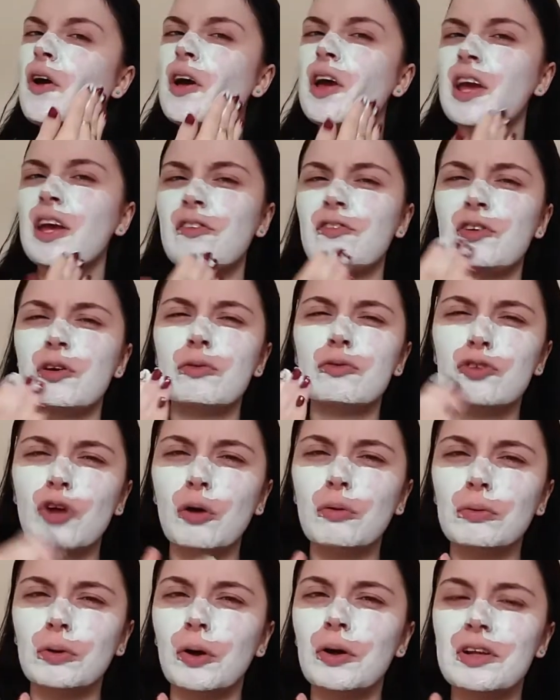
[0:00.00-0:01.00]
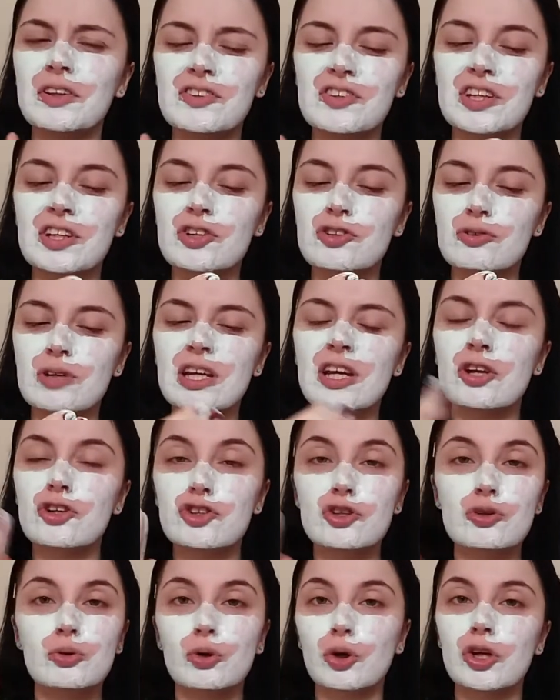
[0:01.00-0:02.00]
If you don't like tea tree,
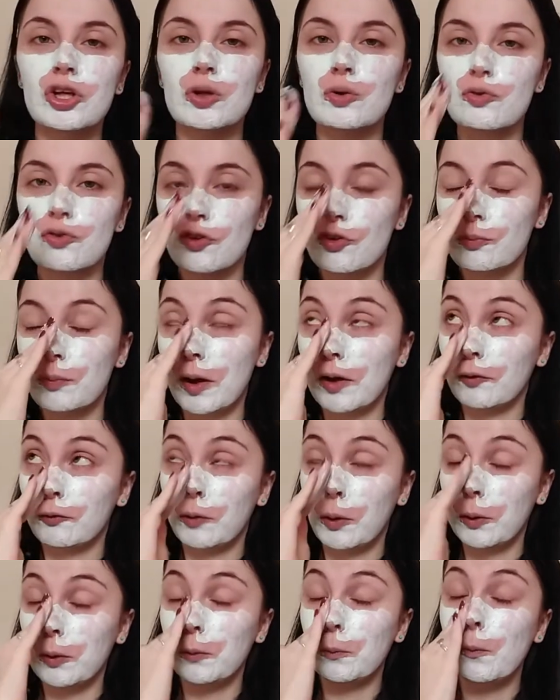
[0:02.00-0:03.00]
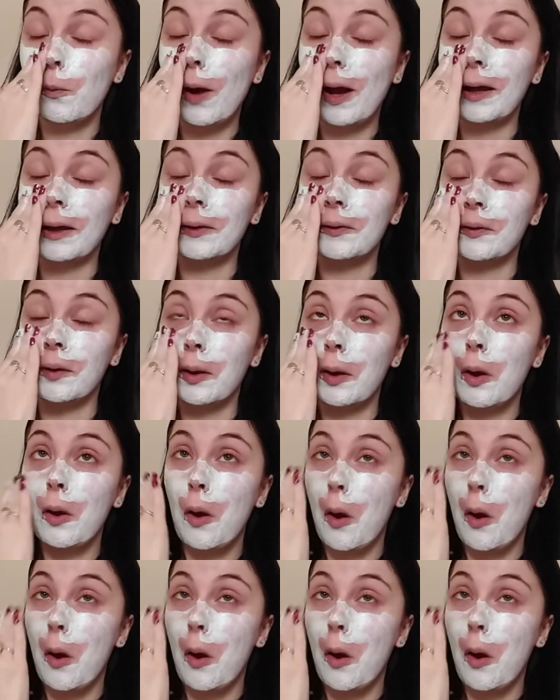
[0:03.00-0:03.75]
do not use this mask. You will hate it.